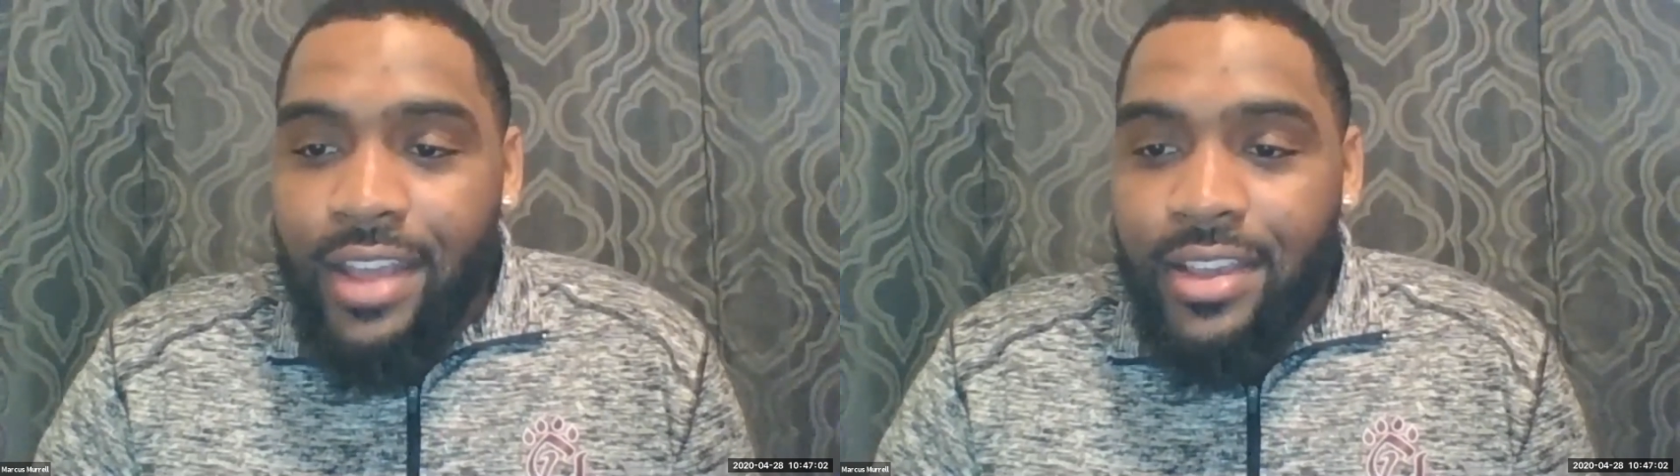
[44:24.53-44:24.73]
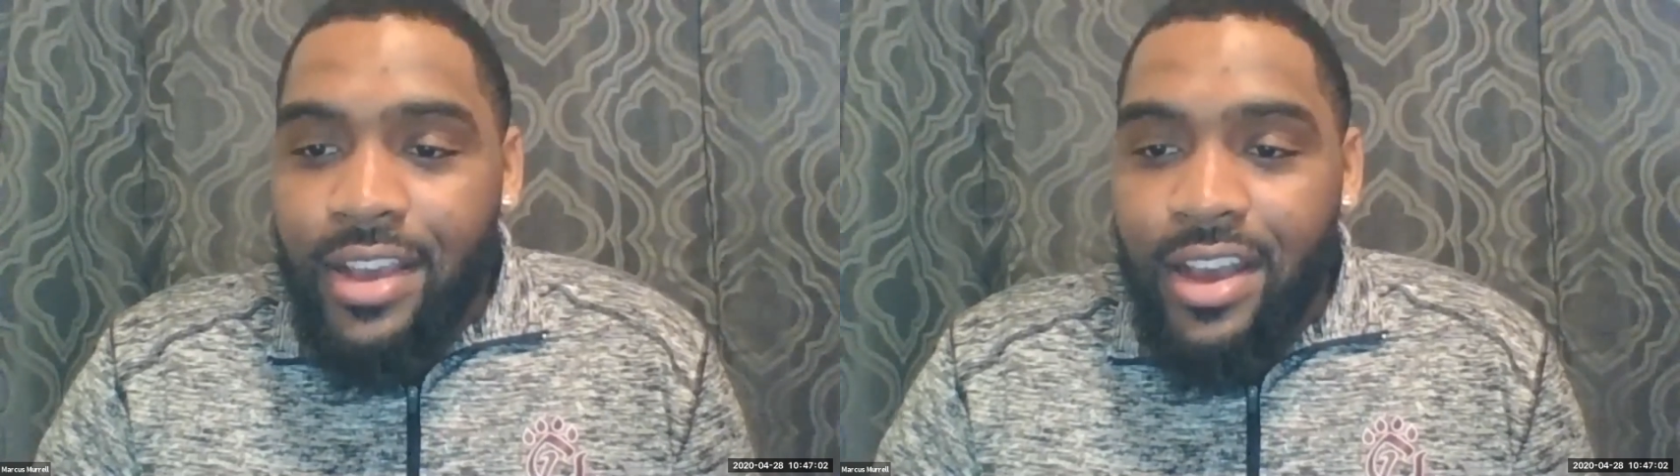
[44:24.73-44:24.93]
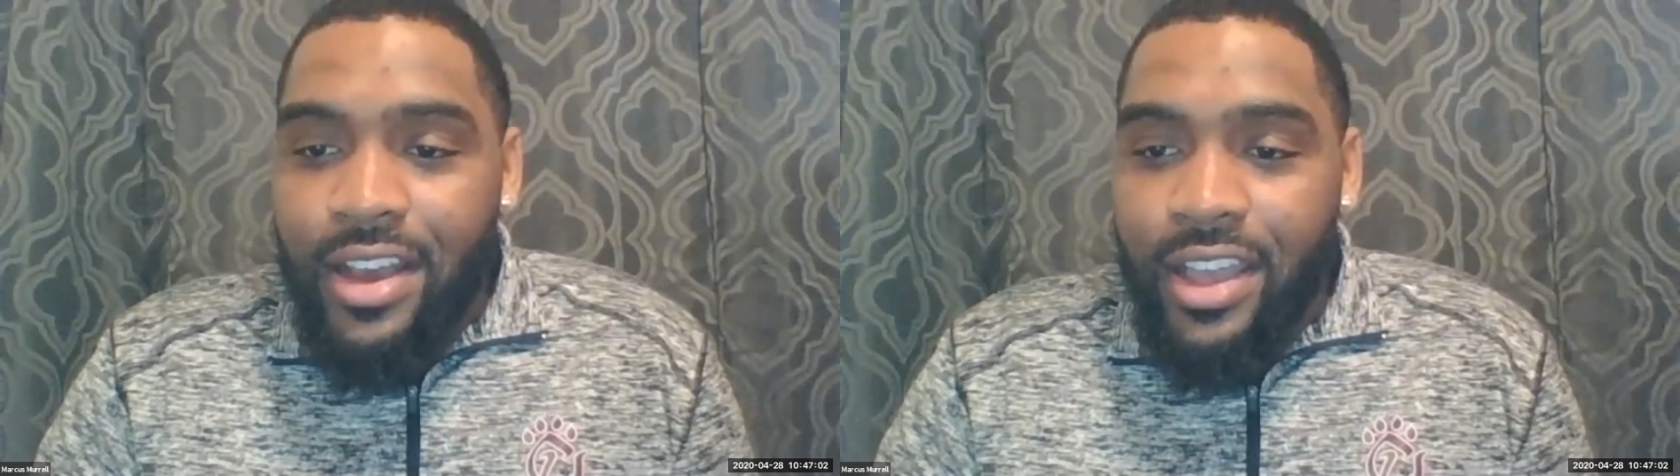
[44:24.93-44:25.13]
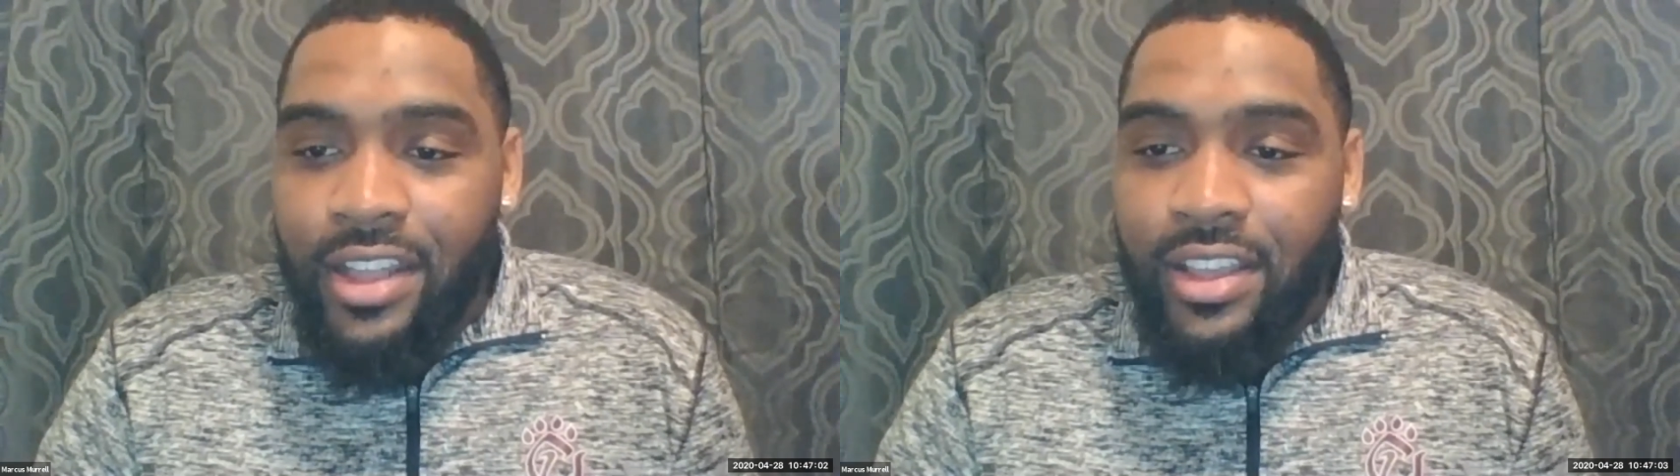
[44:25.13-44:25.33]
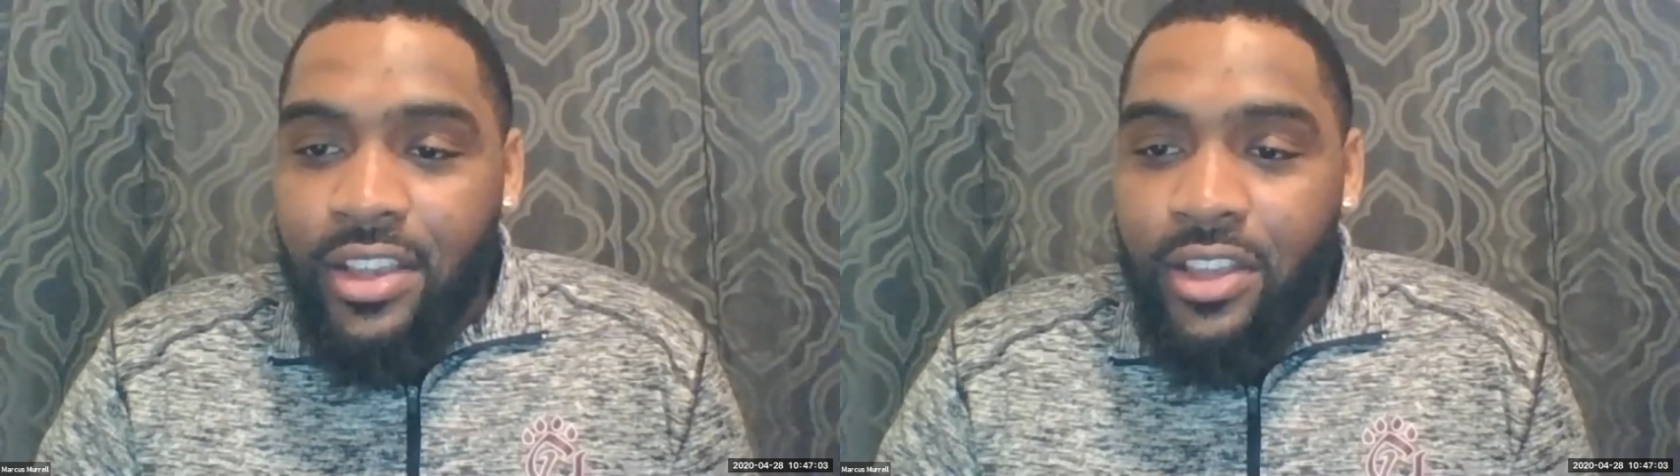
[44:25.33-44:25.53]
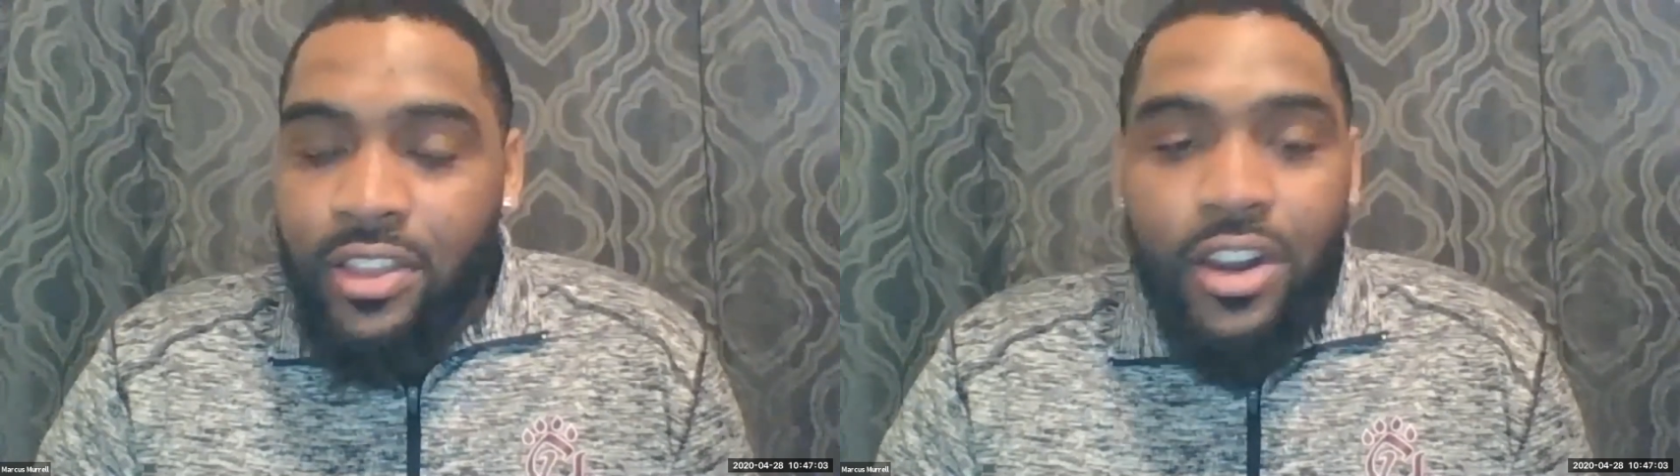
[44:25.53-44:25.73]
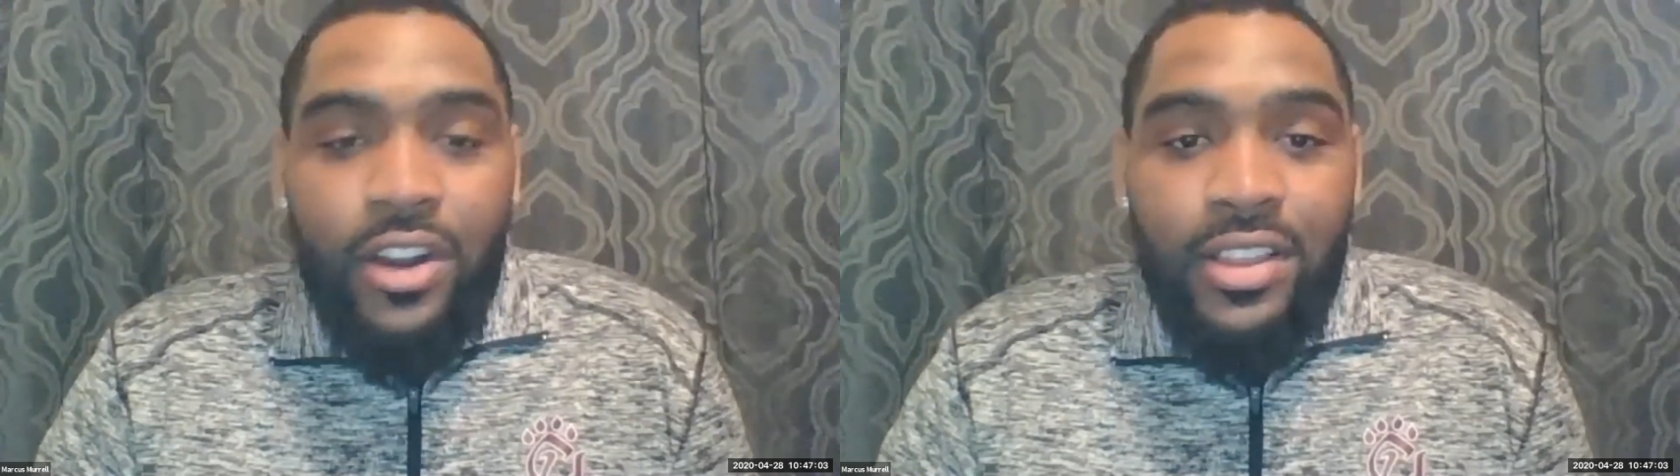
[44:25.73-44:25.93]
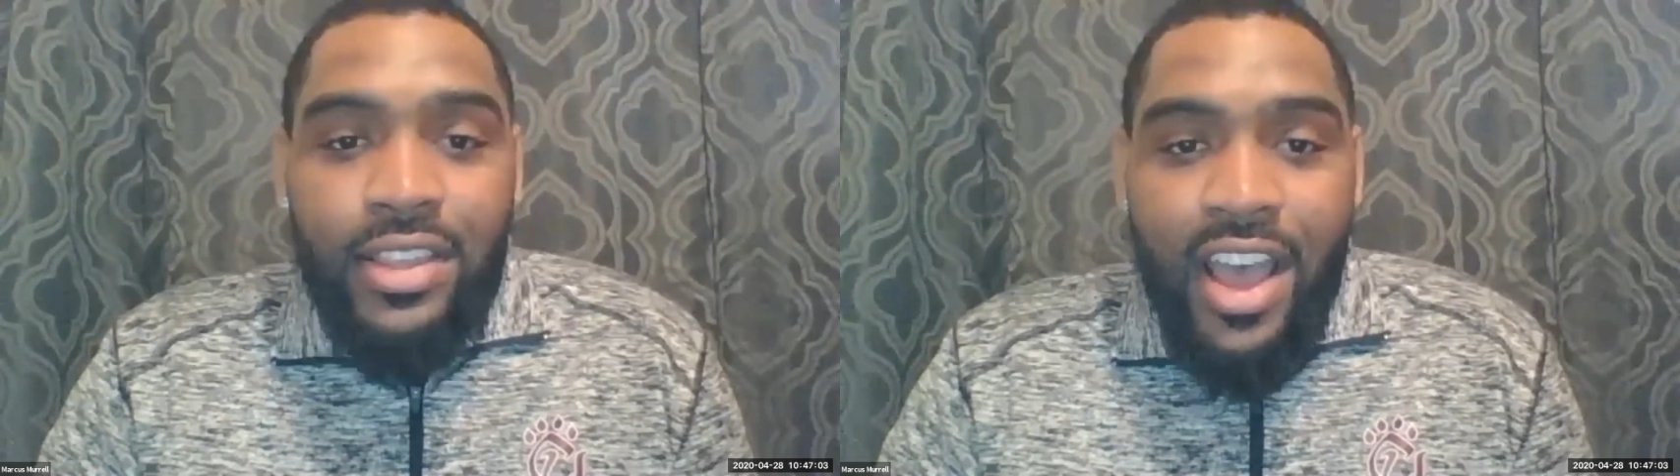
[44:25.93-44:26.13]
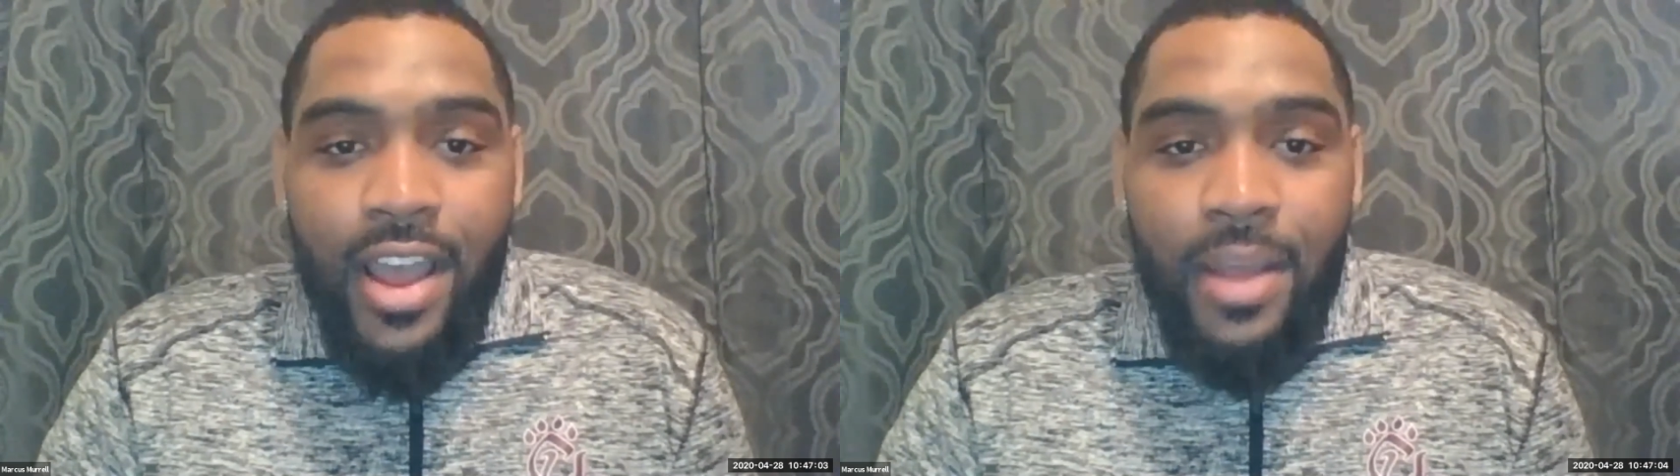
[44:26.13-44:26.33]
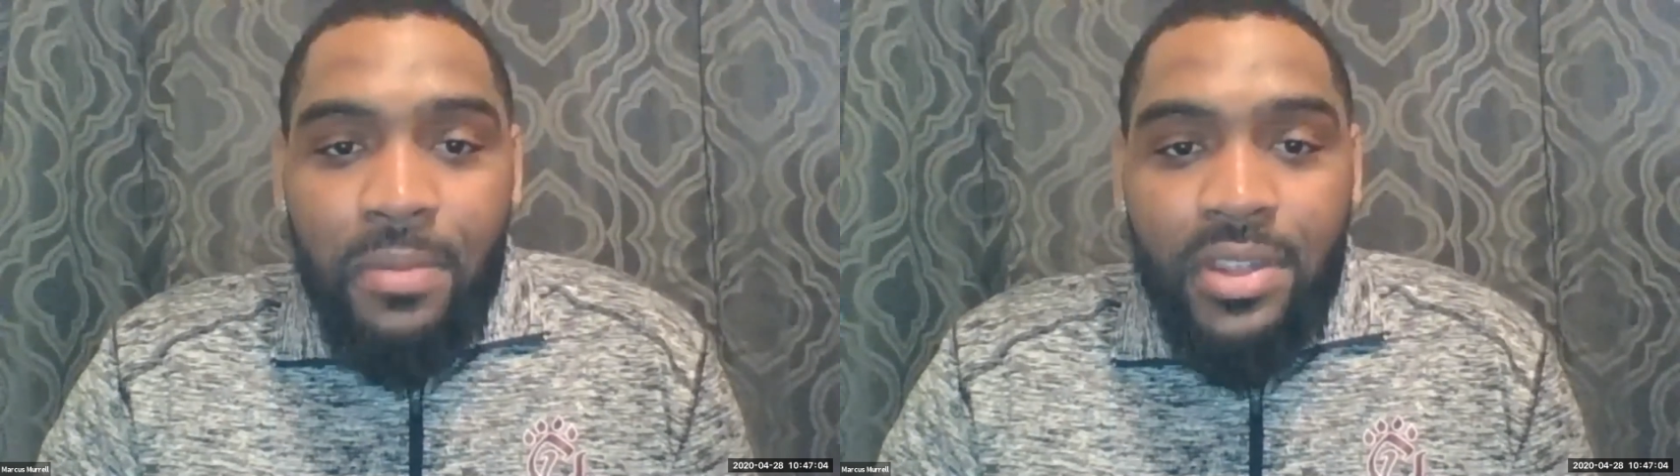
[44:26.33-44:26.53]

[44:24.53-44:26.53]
in these uncertain times,